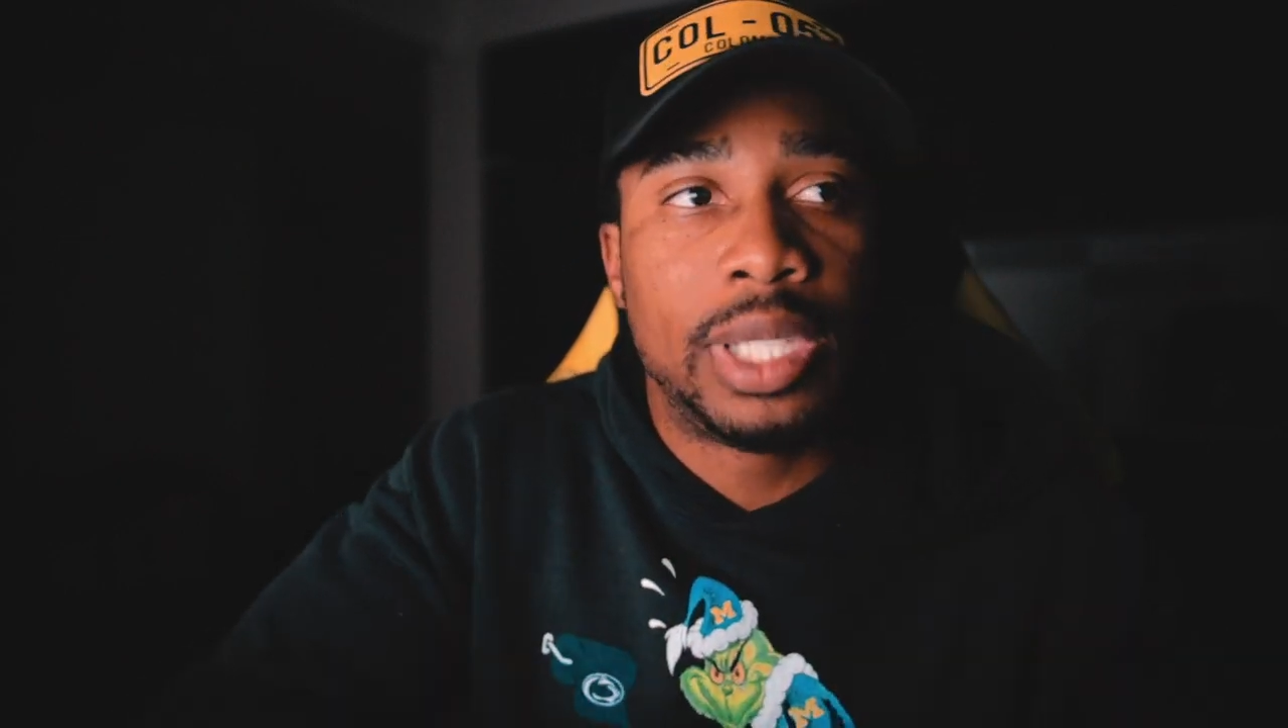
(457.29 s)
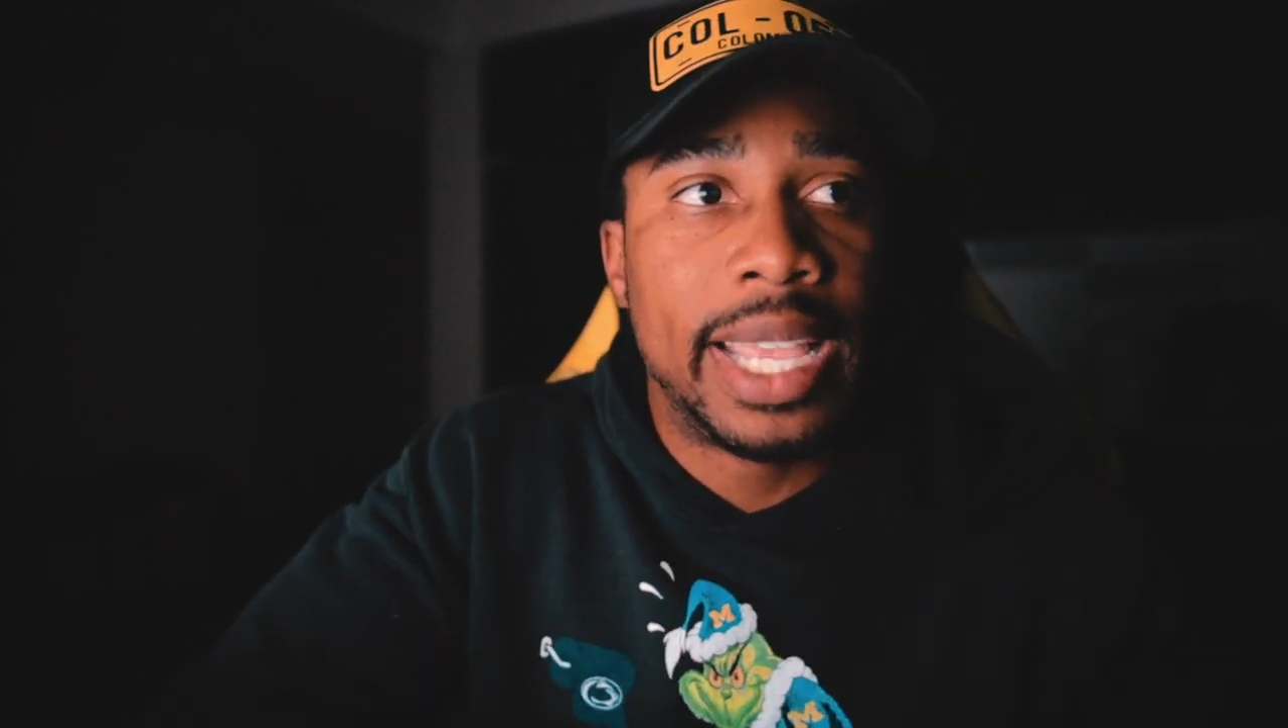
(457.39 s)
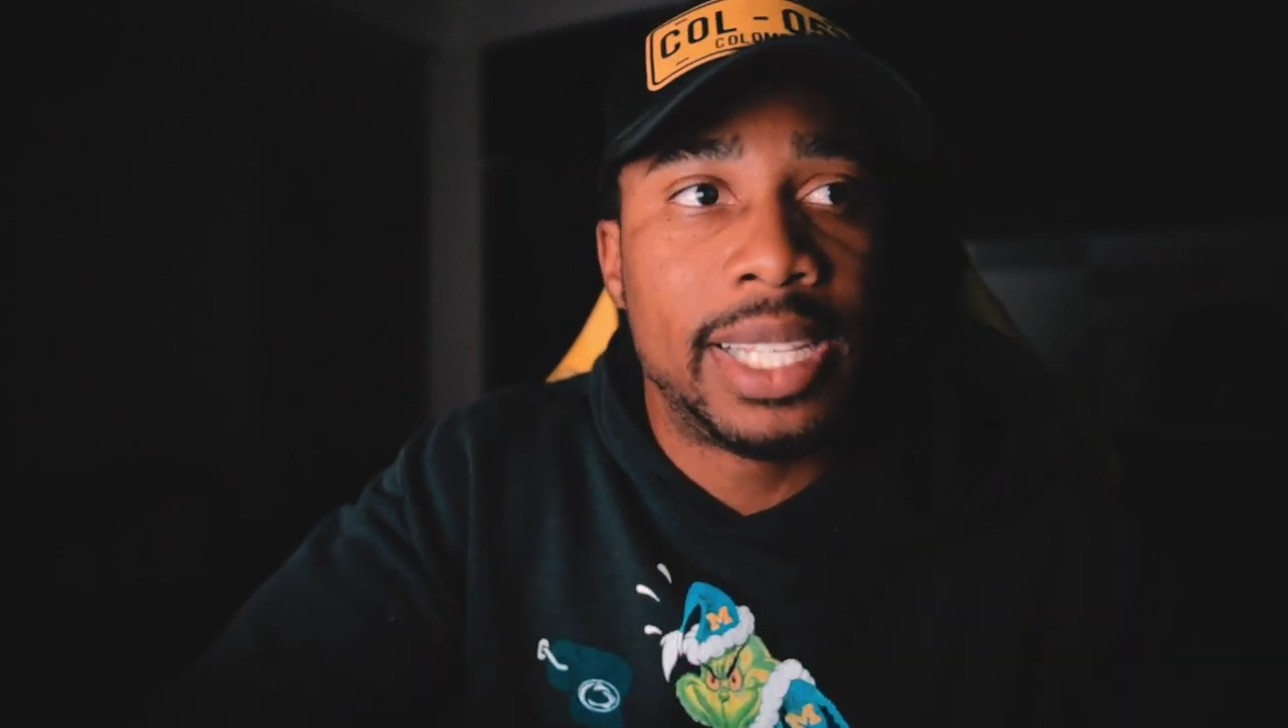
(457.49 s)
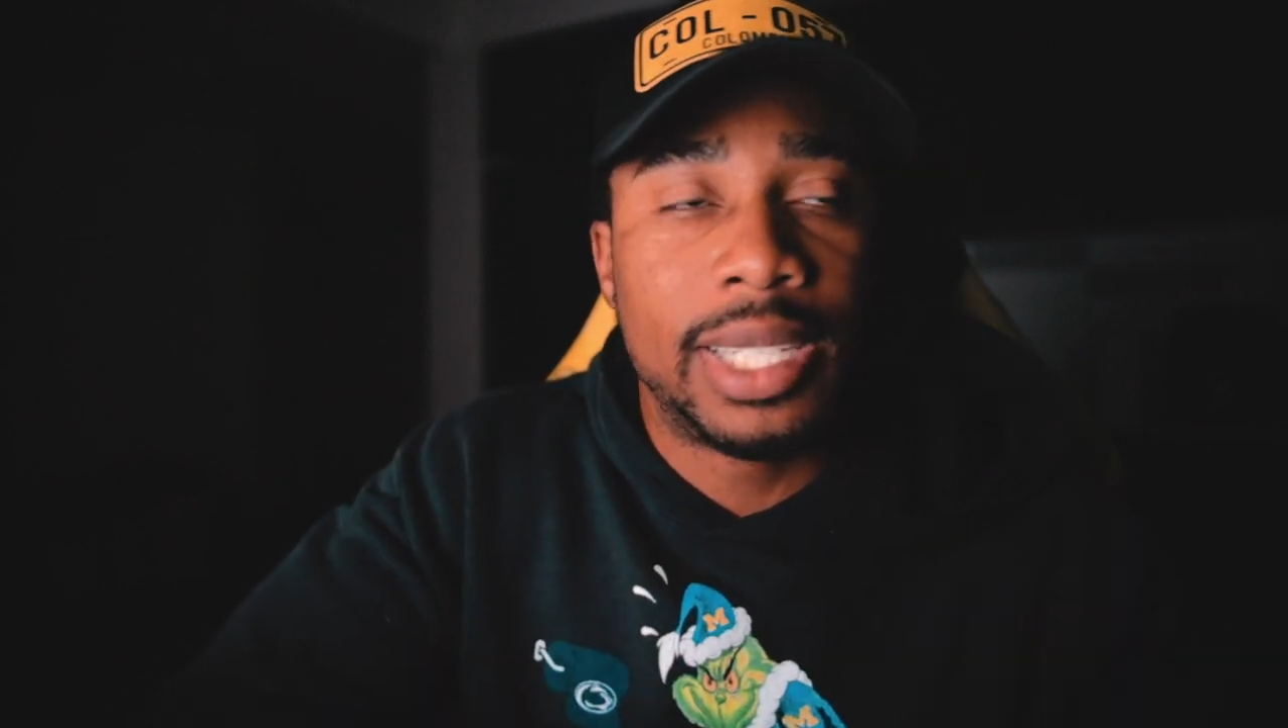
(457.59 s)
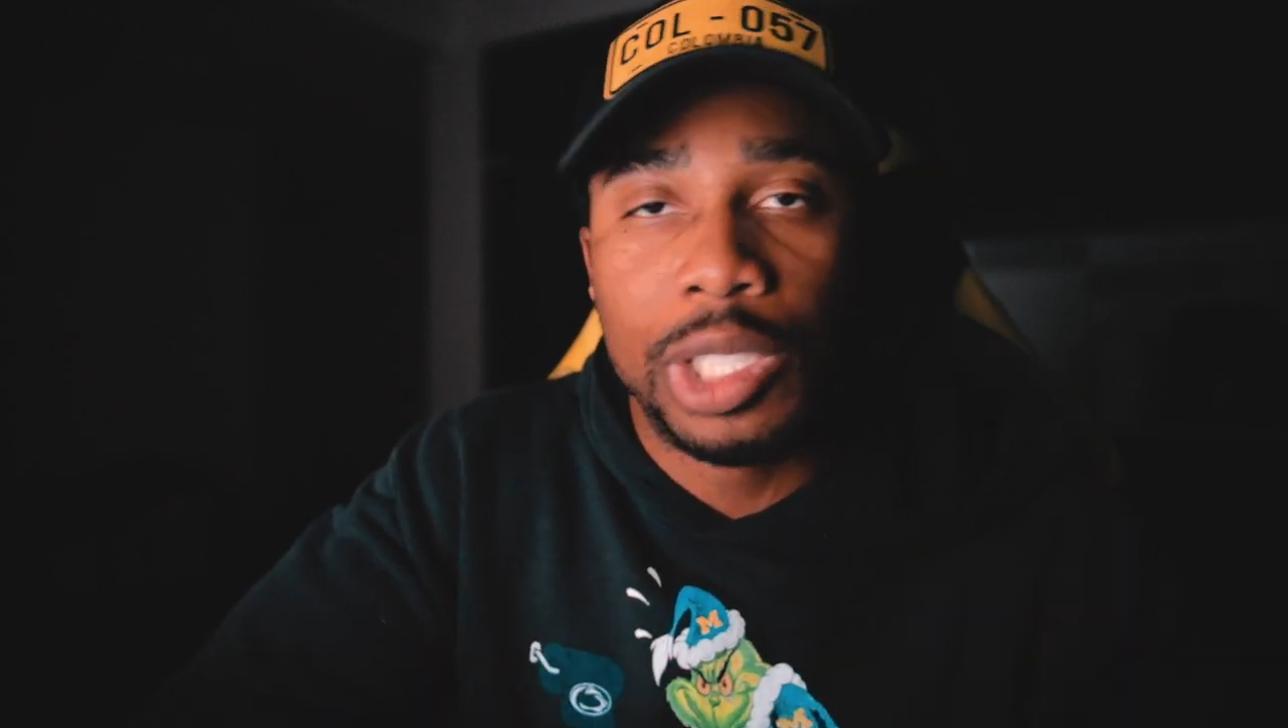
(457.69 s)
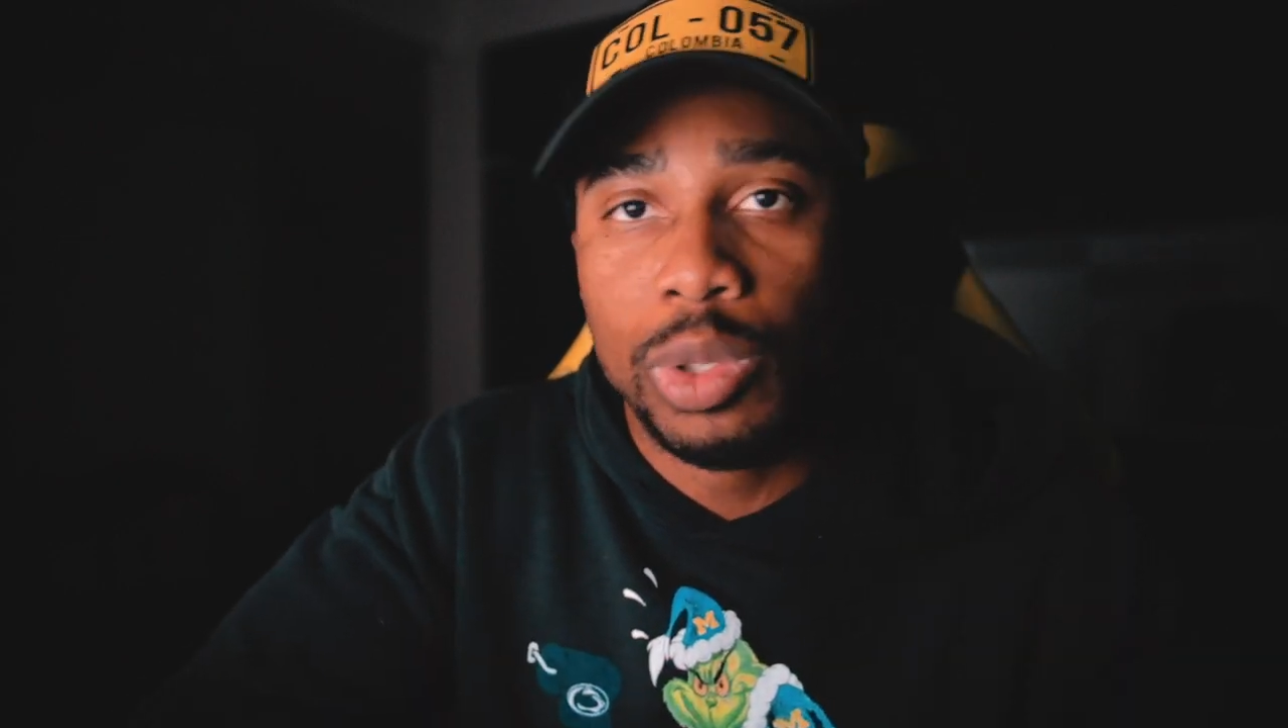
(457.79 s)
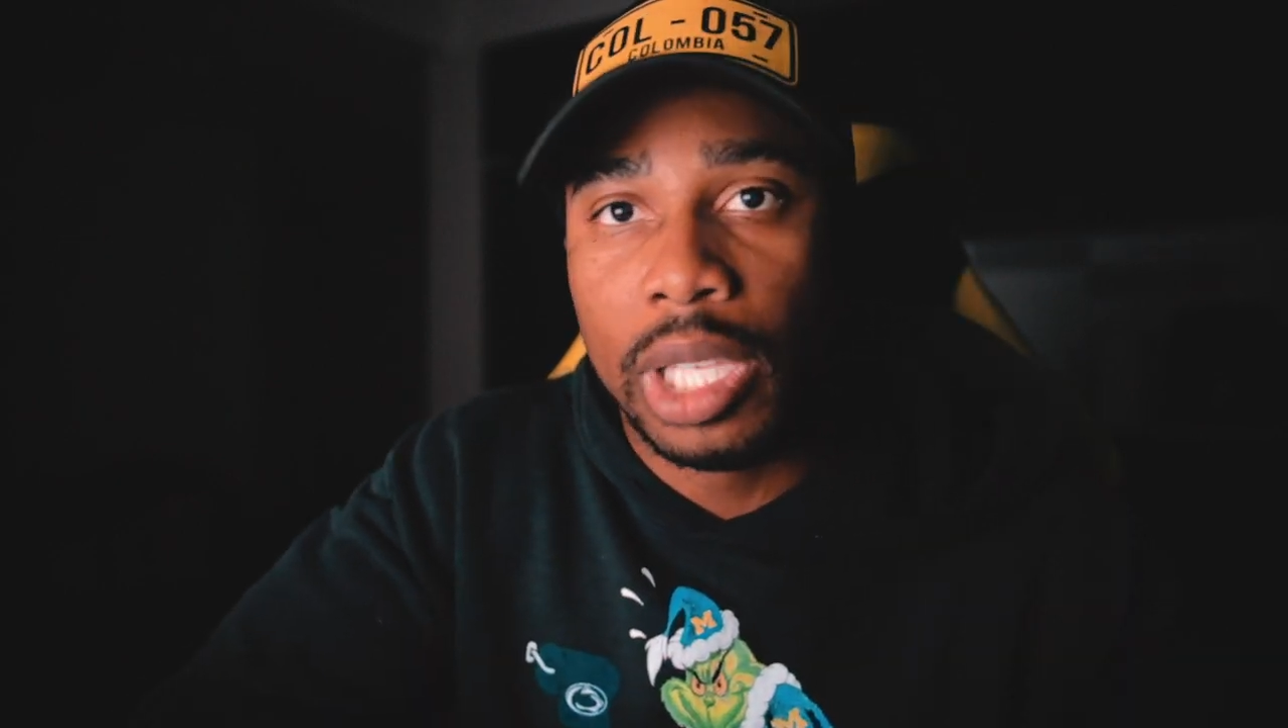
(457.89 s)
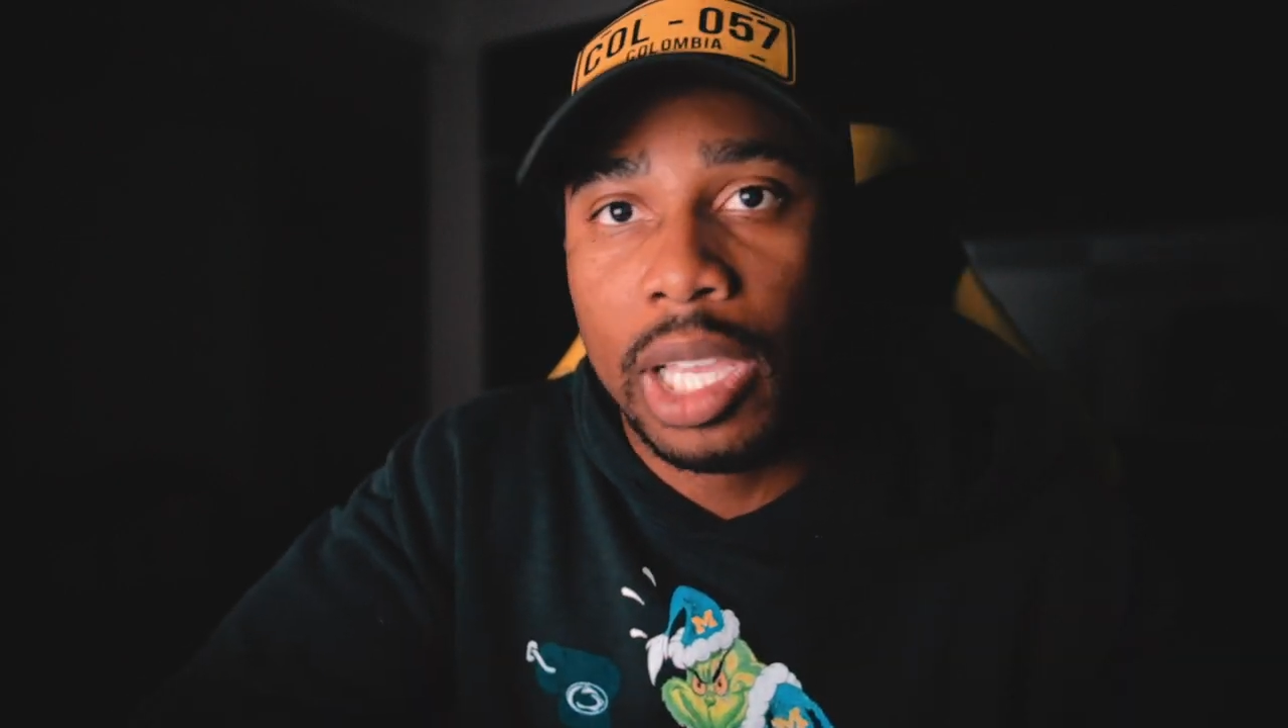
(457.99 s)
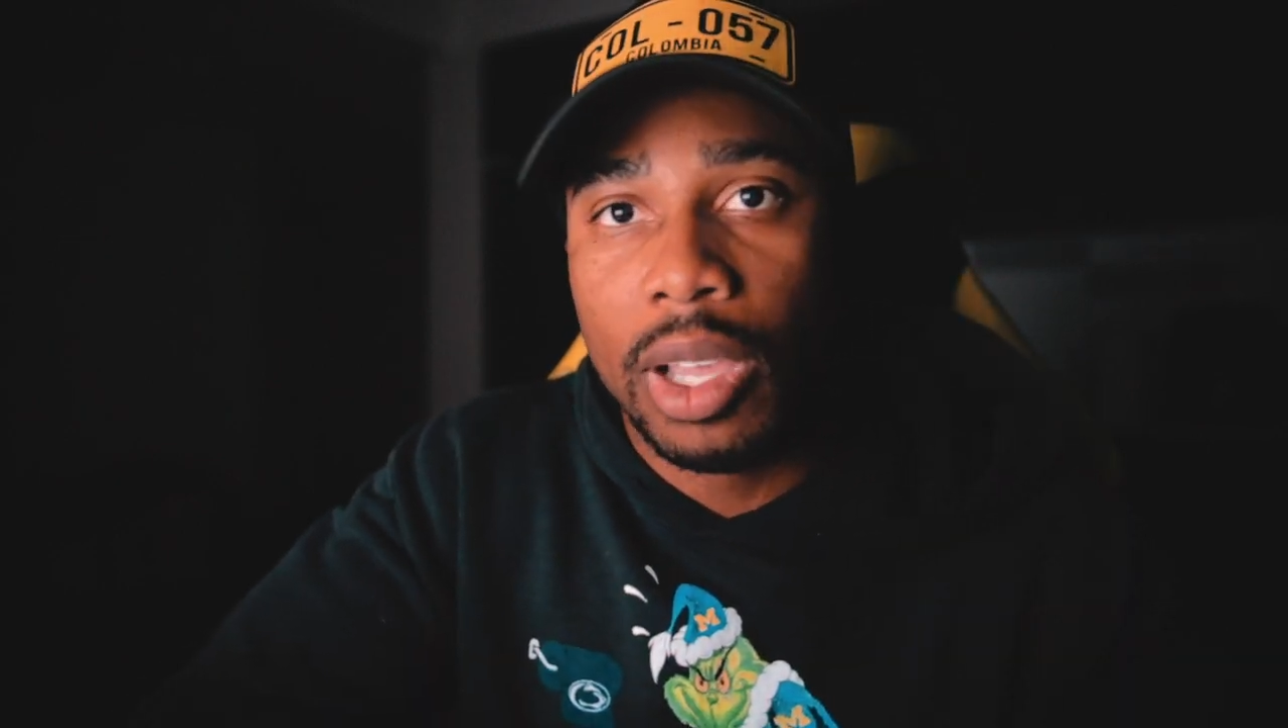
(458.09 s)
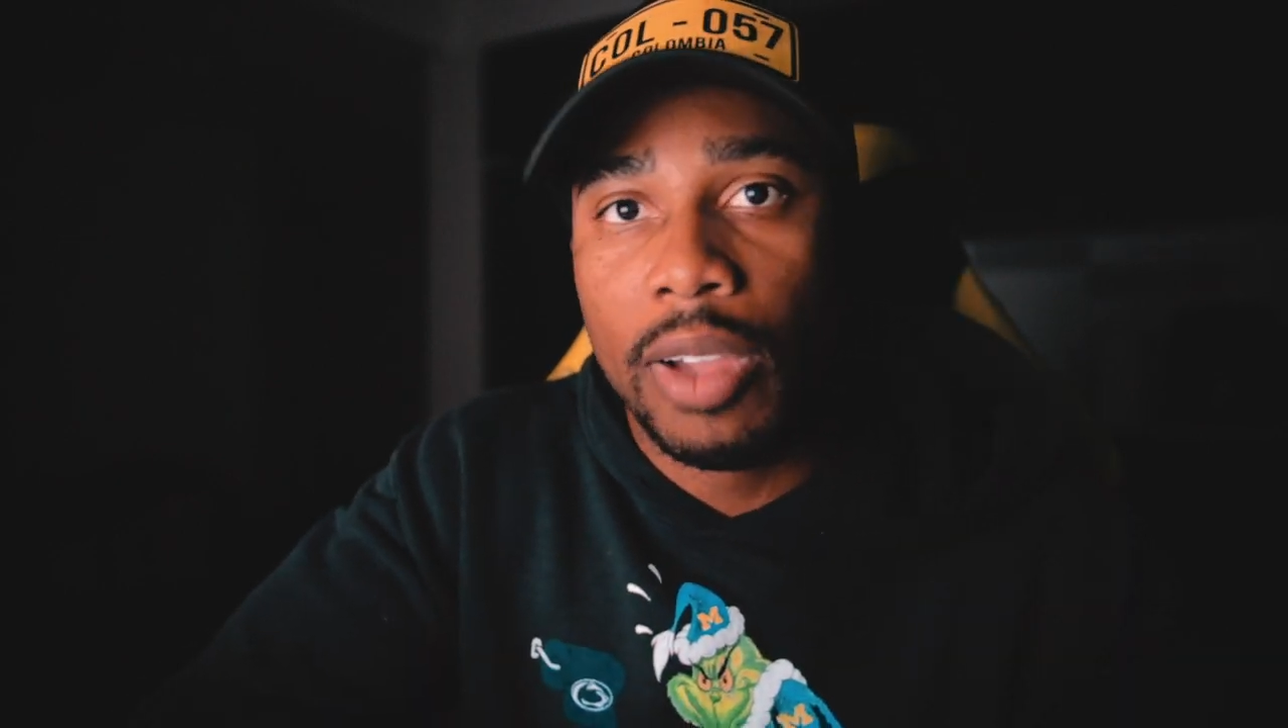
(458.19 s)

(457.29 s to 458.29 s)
days that you take